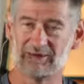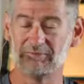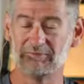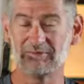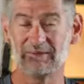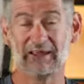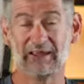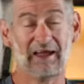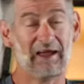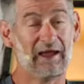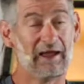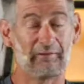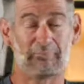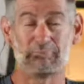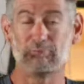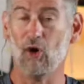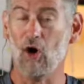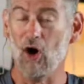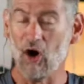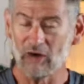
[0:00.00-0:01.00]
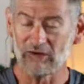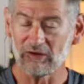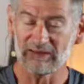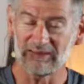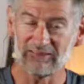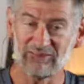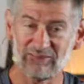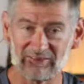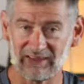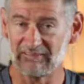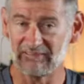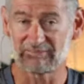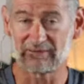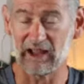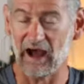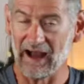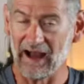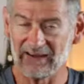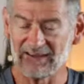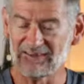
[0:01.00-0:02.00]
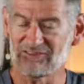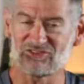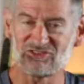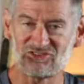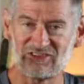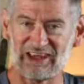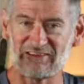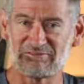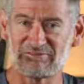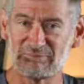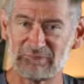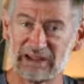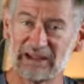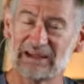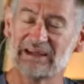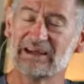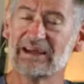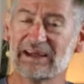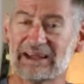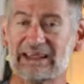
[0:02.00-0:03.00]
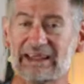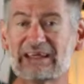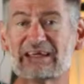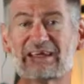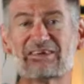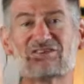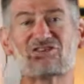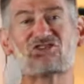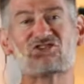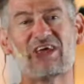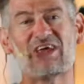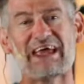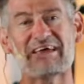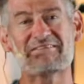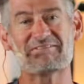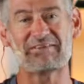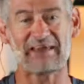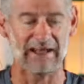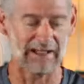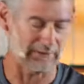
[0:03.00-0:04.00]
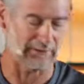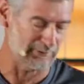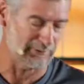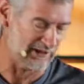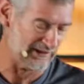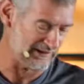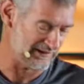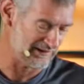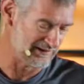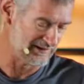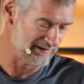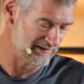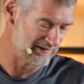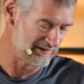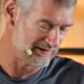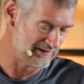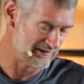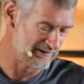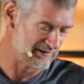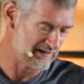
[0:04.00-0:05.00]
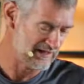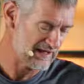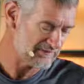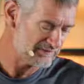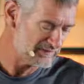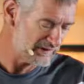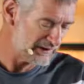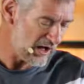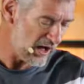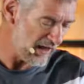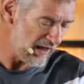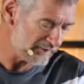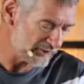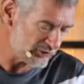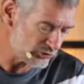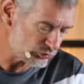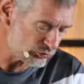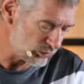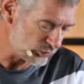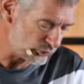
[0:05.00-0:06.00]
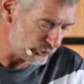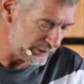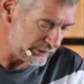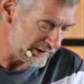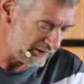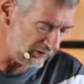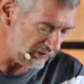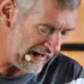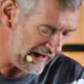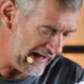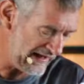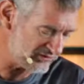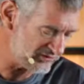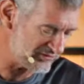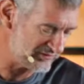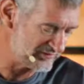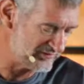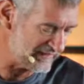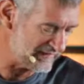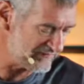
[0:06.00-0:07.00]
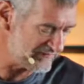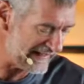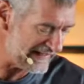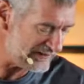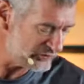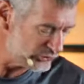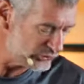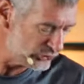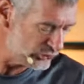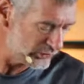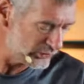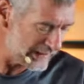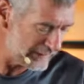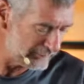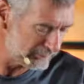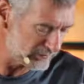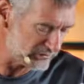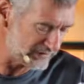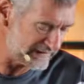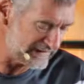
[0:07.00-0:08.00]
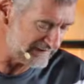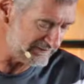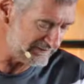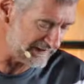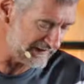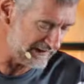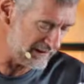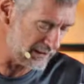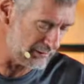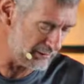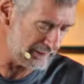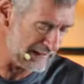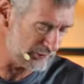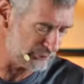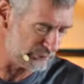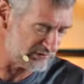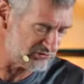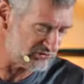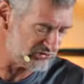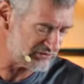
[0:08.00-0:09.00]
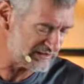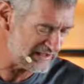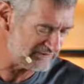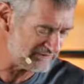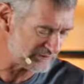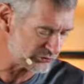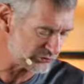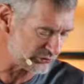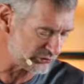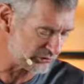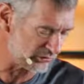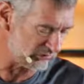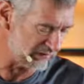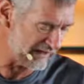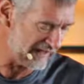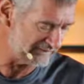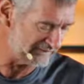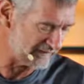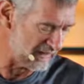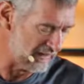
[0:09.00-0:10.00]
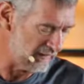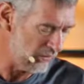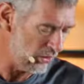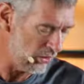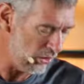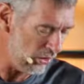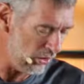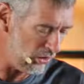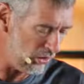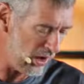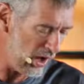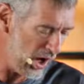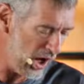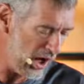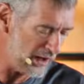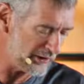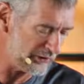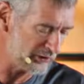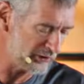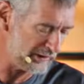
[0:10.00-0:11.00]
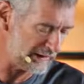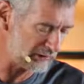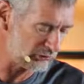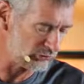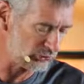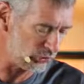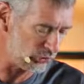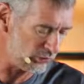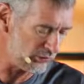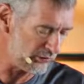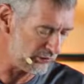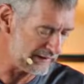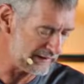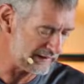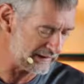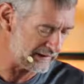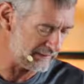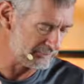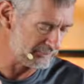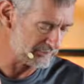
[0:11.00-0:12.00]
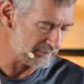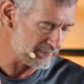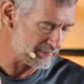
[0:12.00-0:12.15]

Timothy, if God can save me, he can save anybody. "Then others will realize that they too can believe in him and receive eternal life. All honor and glory